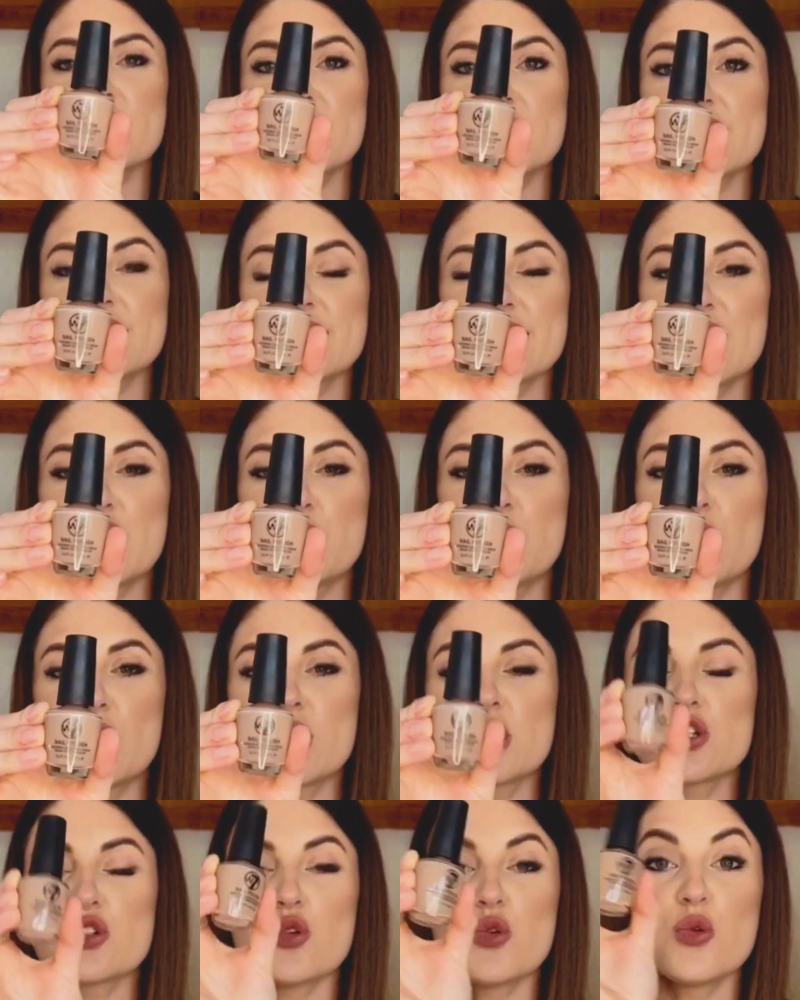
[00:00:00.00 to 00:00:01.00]
this nail
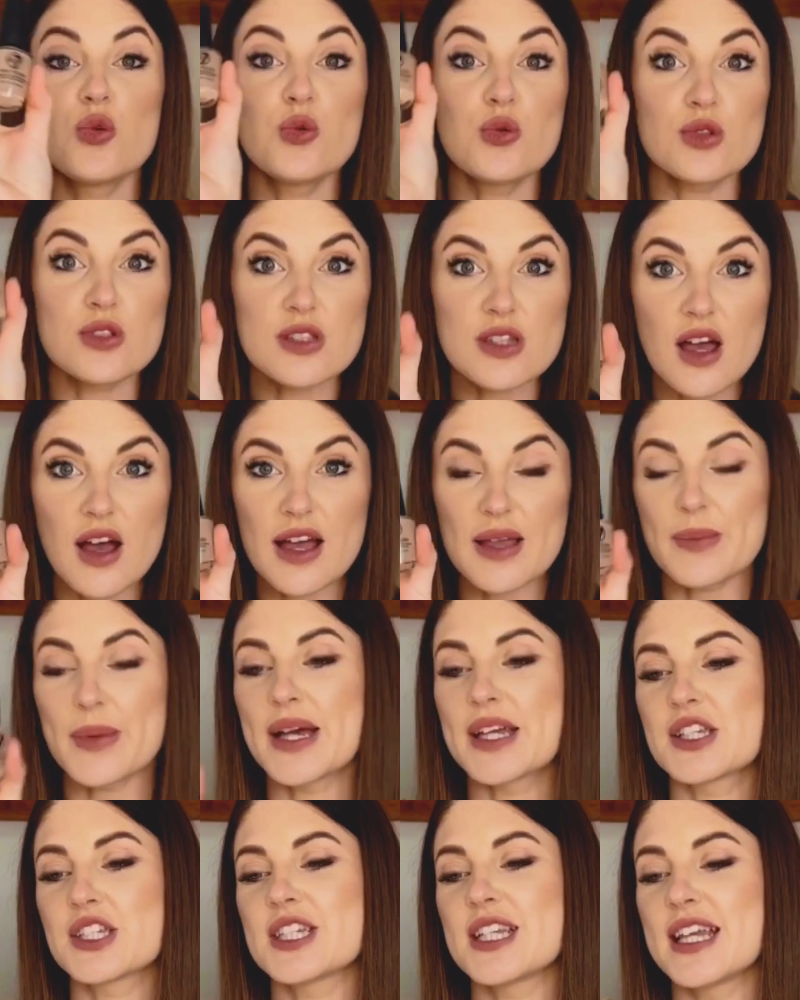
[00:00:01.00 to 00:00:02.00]
polish all the time
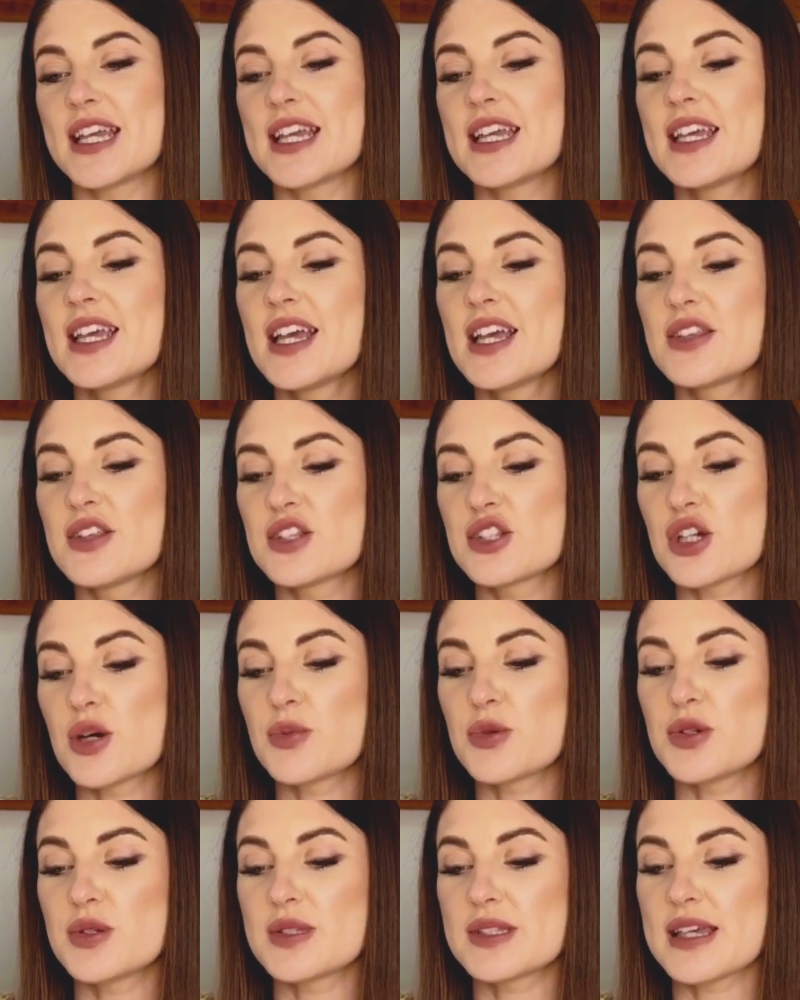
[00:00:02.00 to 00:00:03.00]
actually the
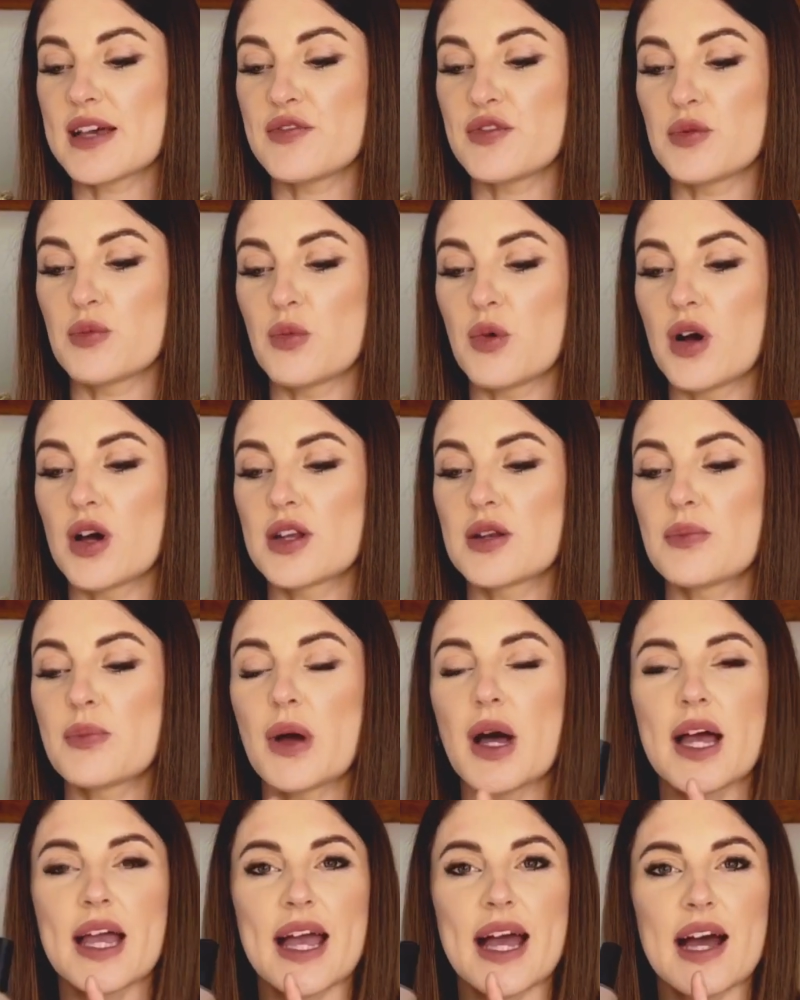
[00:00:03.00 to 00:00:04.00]
w7 one
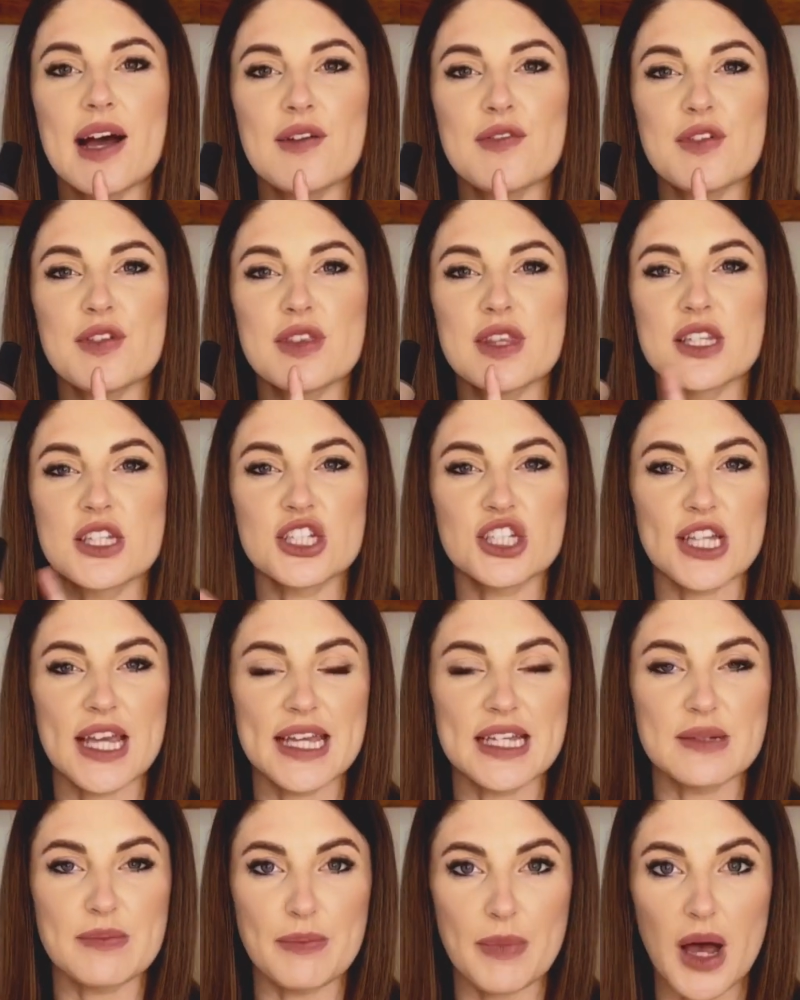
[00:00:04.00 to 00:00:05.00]
but i have the
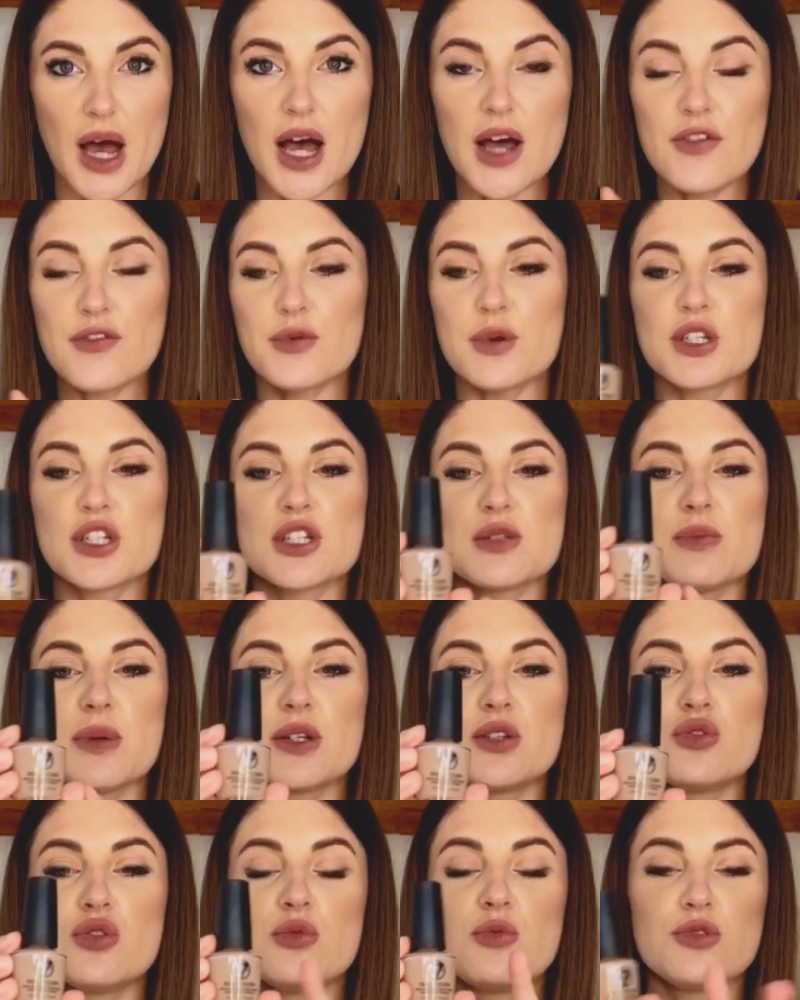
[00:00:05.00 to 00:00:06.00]
shade buff which is my
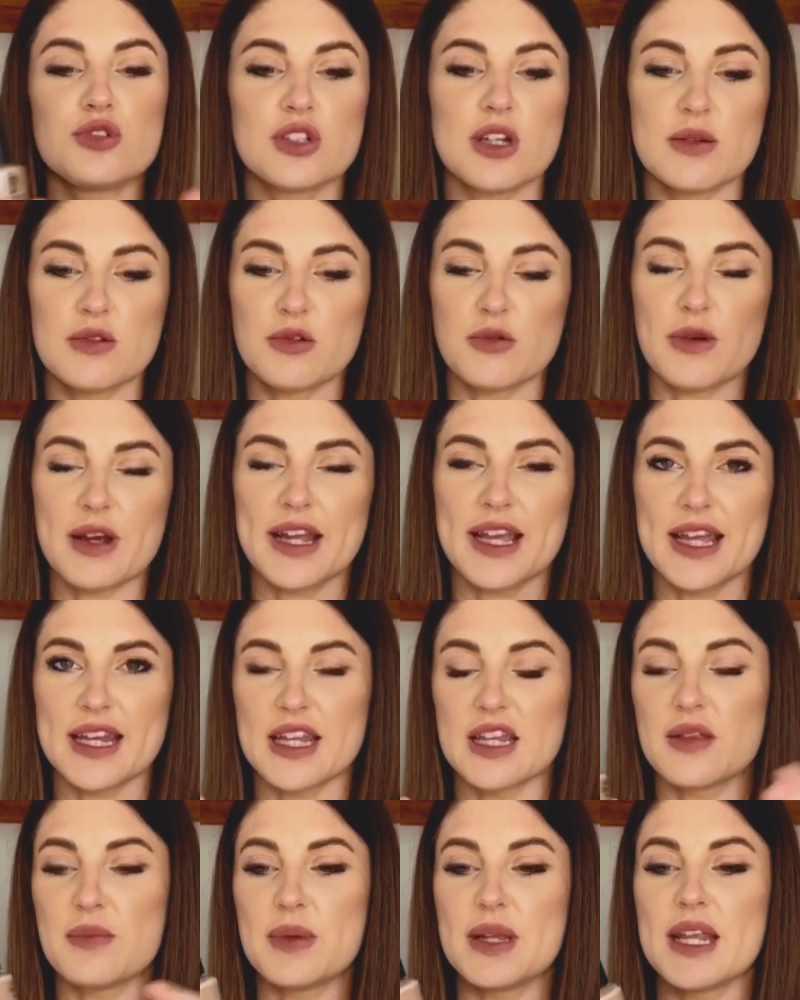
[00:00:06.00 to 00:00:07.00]
normal i'm not wearing any
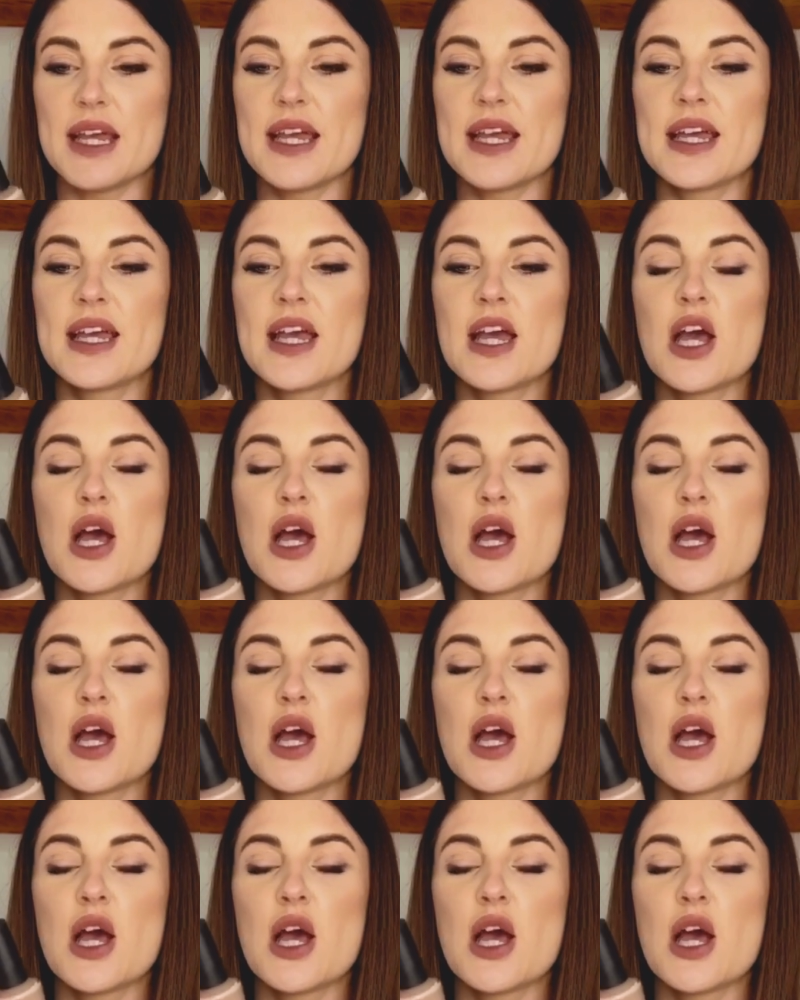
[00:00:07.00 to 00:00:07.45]
at the minute